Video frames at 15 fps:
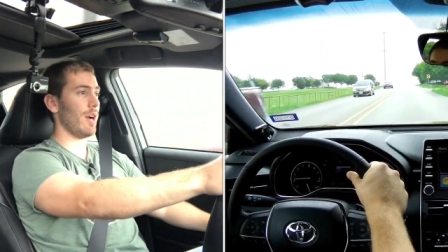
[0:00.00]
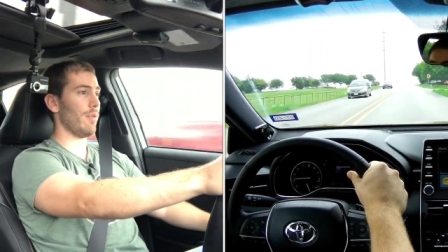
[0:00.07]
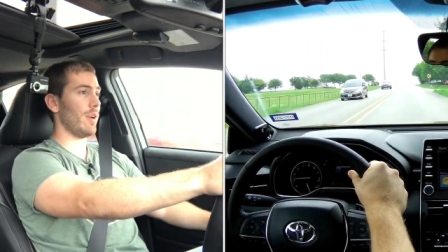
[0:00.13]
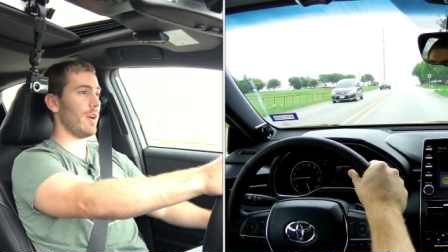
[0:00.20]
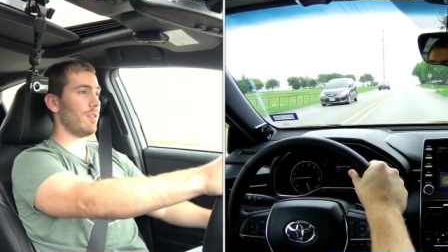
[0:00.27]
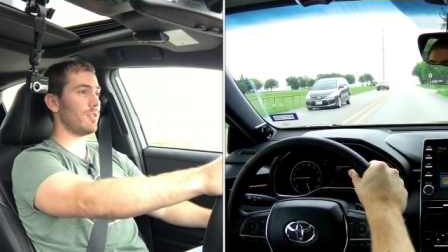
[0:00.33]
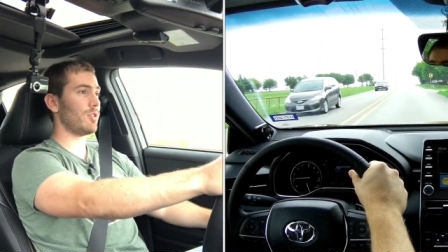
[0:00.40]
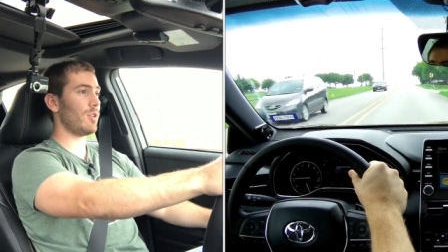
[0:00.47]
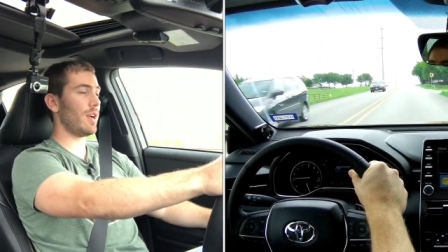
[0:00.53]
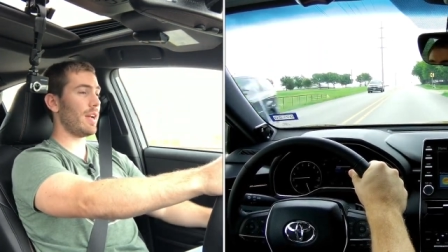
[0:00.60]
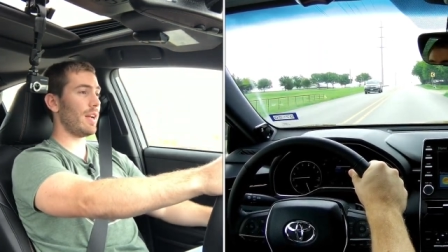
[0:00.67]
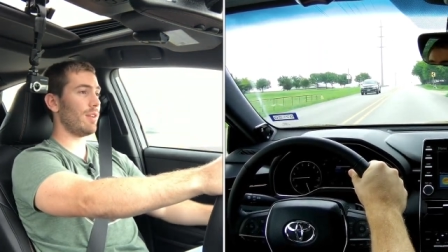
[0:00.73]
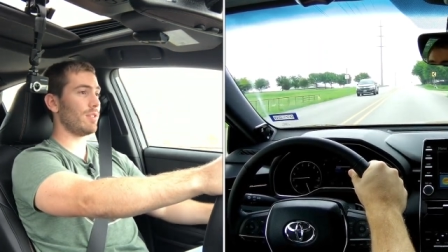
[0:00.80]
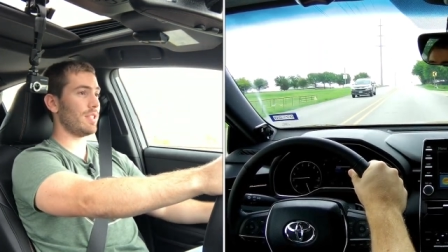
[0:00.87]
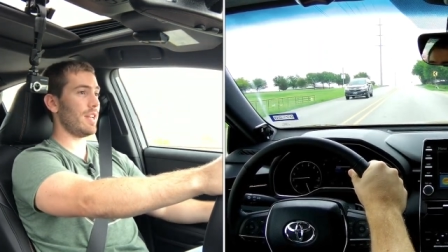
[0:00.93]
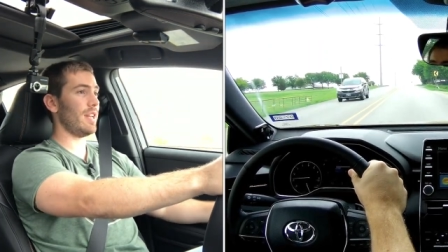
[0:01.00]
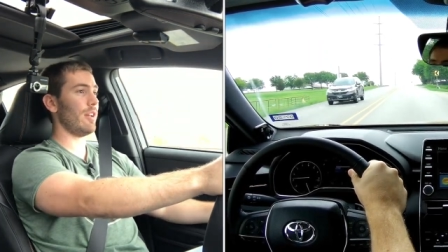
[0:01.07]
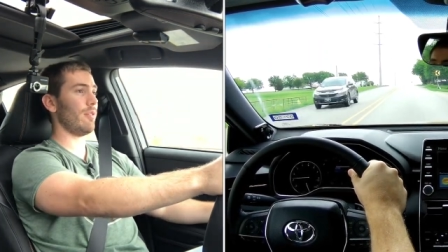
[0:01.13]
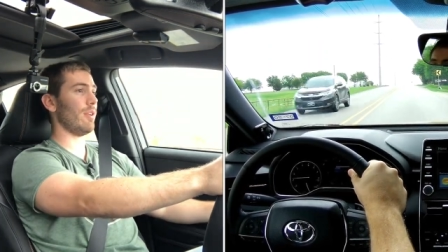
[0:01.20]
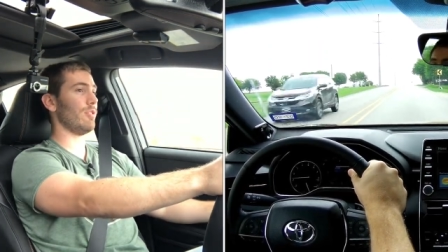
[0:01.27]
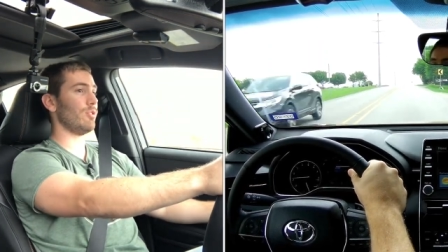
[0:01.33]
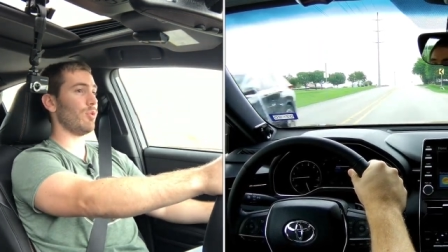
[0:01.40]
When I was trying, I was getting
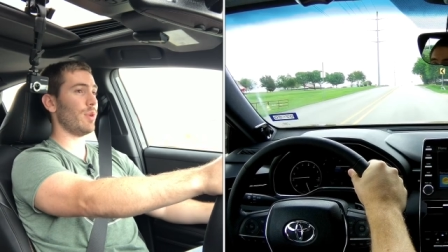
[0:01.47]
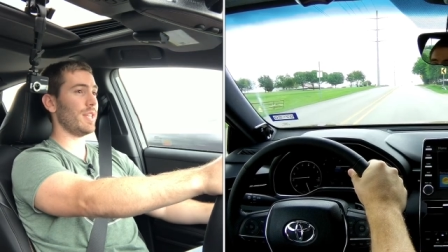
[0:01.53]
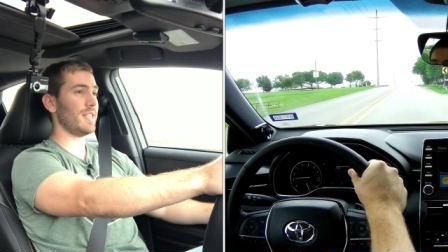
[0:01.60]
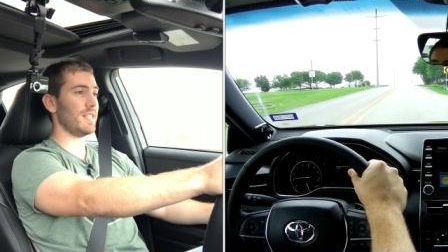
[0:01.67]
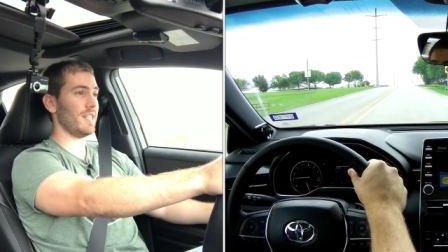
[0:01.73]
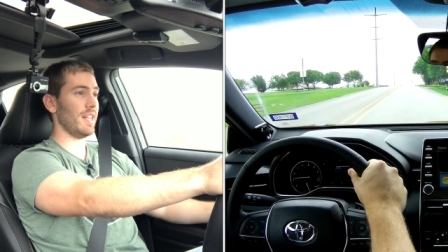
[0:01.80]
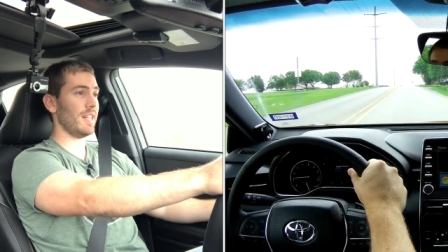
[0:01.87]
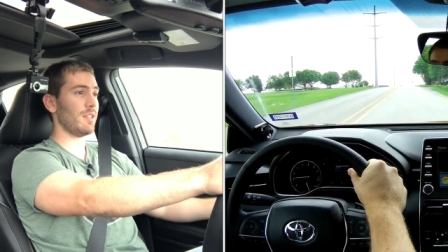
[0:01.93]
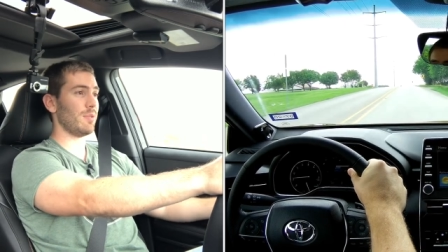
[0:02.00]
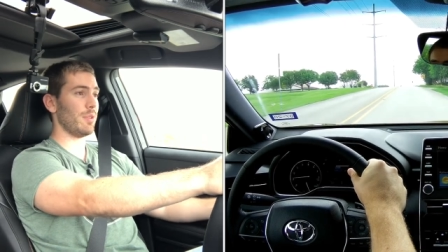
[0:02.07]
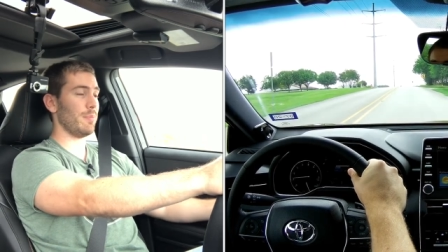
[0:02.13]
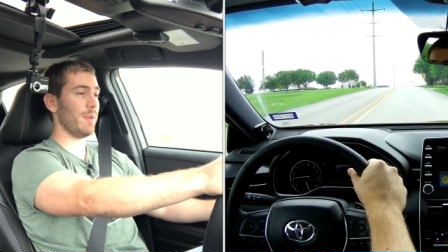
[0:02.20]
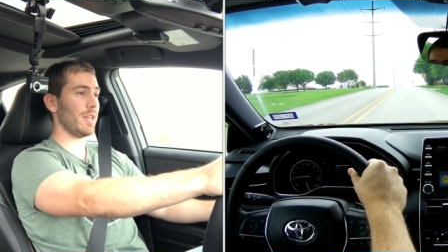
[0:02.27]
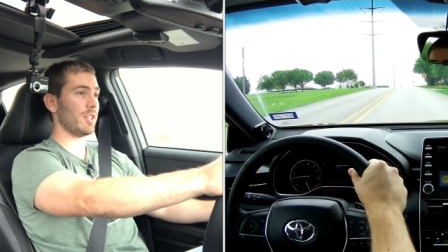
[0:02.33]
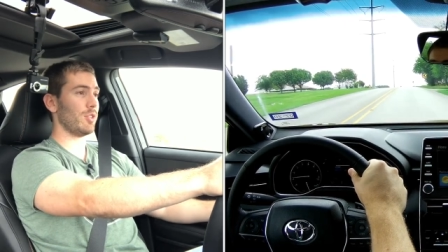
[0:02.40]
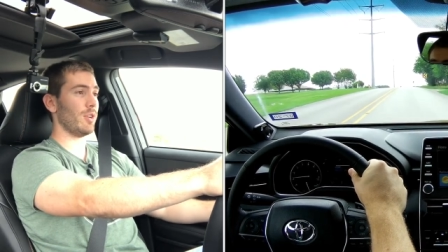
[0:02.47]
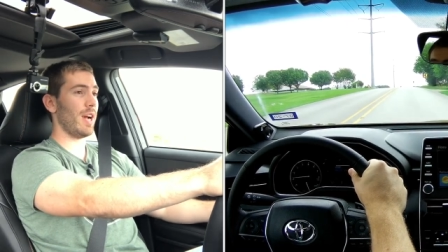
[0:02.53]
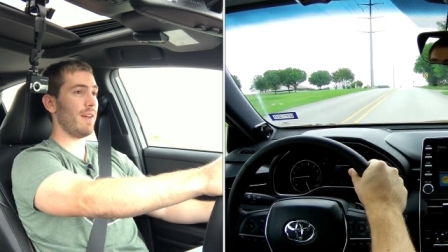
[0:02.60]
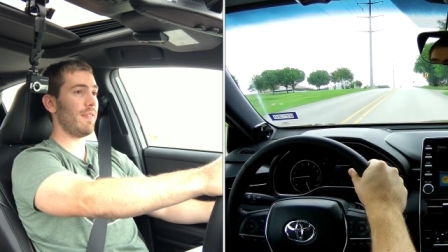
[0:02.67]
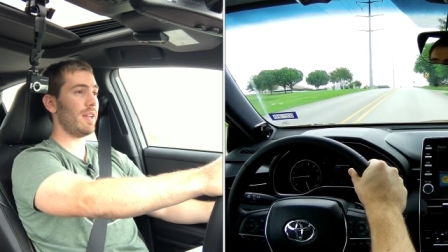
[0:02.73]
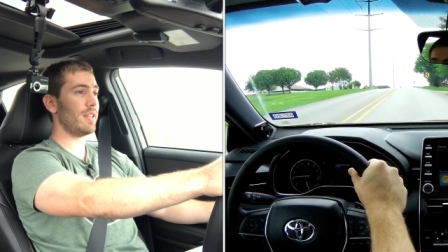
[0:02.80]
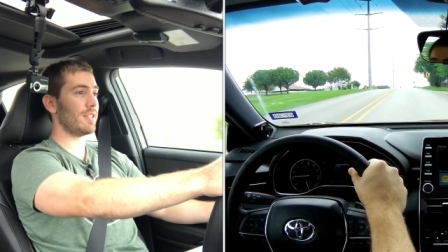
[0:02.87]
around 26 with mixed
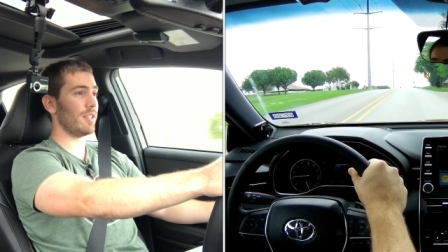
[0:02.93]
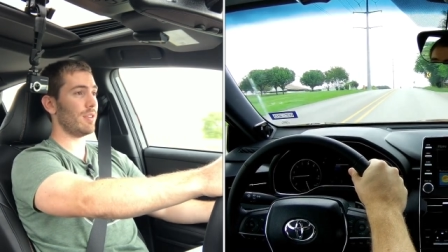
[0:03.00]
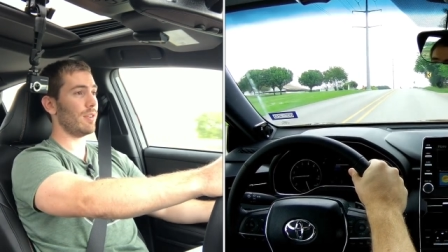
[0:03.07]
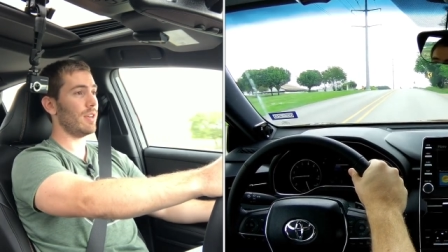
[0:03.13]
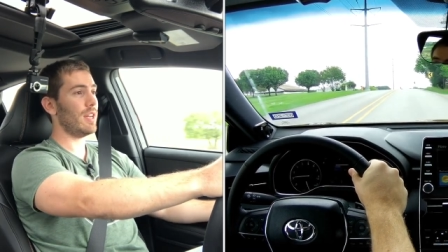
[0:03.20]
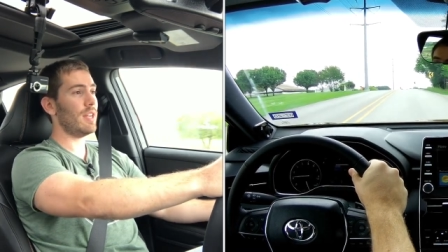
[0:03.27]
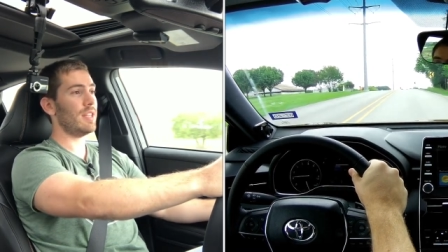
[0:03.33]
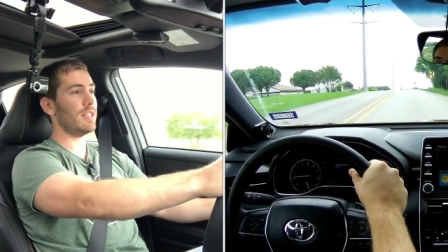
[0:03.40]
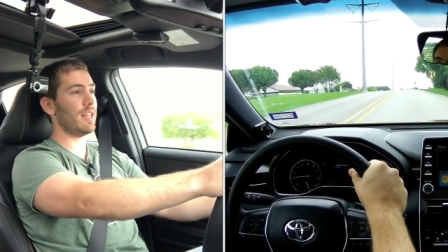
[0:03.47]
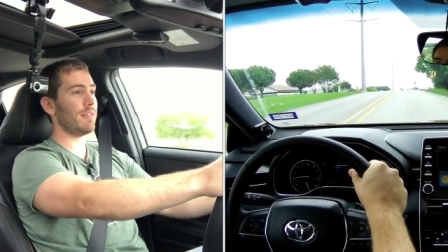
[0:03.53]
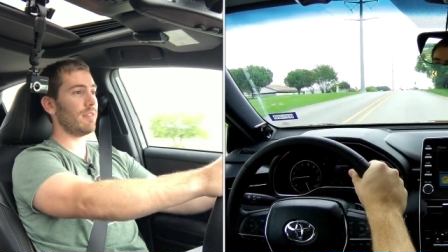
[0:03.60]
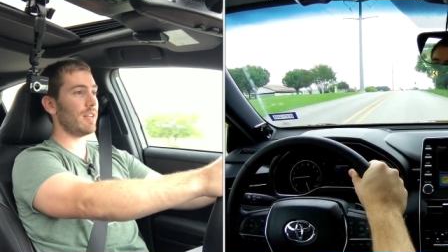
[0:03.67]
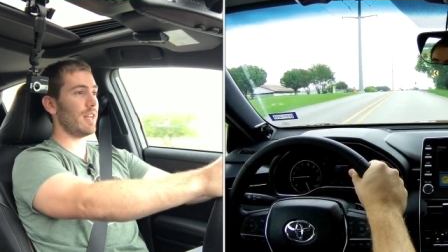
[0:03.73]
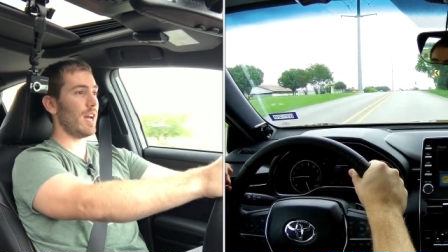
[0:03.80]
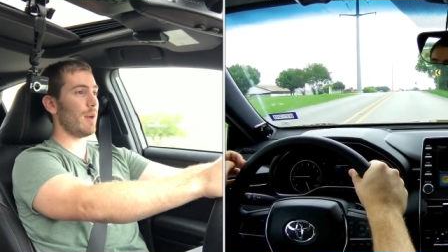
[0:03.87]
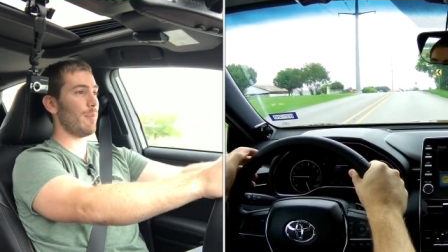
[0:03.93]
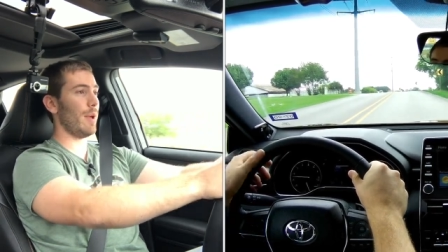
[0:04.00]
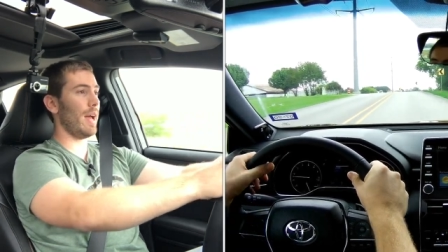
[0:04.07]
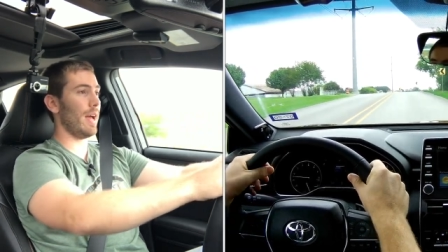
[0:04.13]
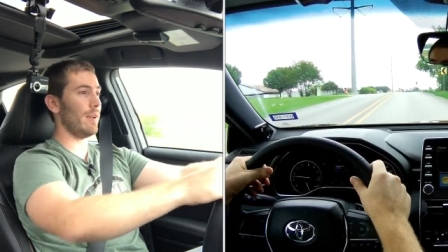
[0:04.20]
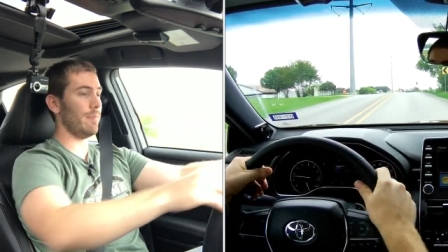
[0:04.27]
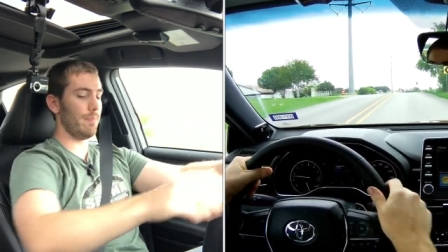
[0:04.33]
driving, so definitely not
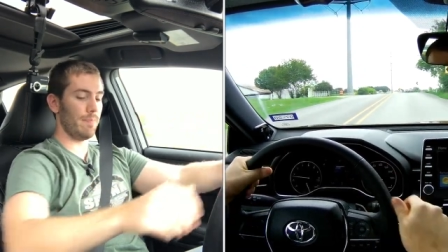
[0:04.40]
bad.